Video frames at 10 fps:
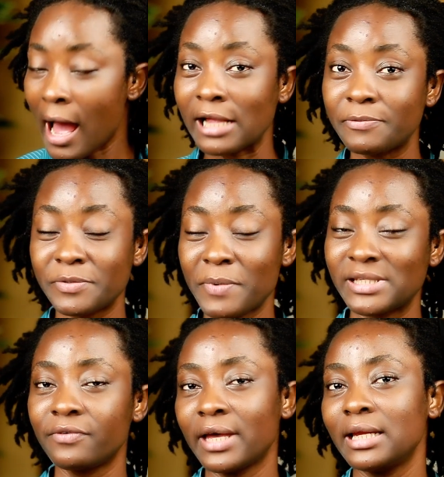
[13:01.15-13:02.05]
and
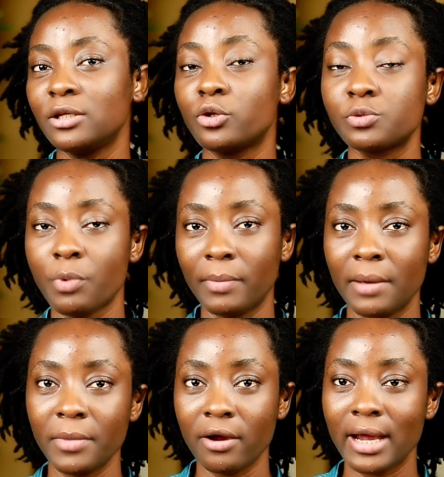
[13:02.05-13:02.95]
specifically those
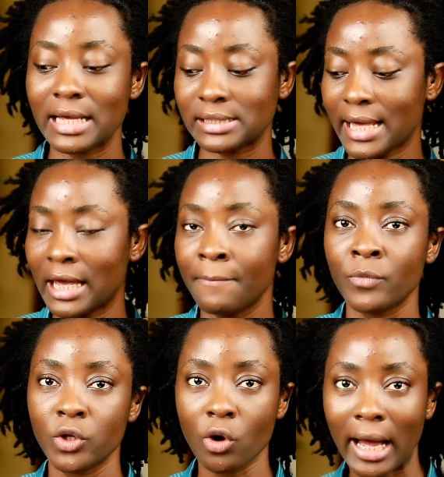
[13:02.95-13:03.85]
problem areas like
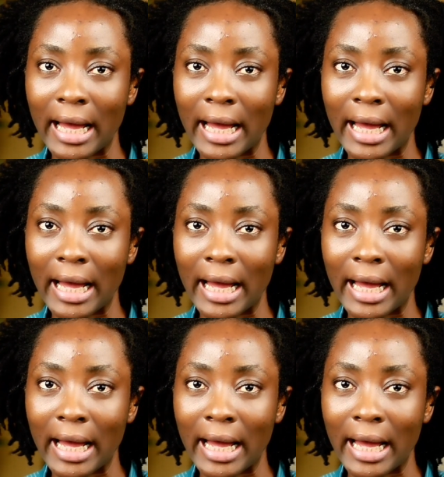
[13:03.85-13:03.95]
your